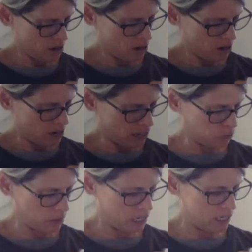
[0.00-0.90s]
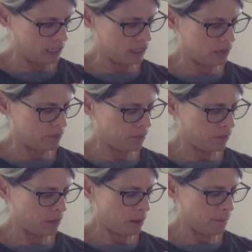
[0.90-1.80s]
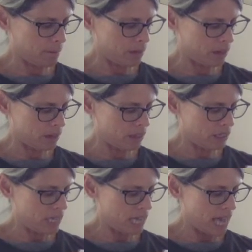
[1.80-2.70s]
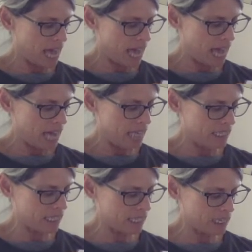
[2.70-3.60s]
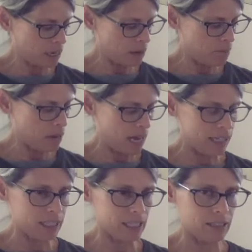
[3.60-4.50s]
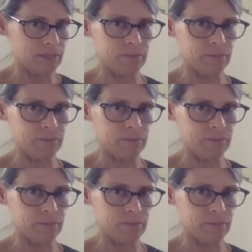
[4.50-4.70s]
Our next one is pet, pet,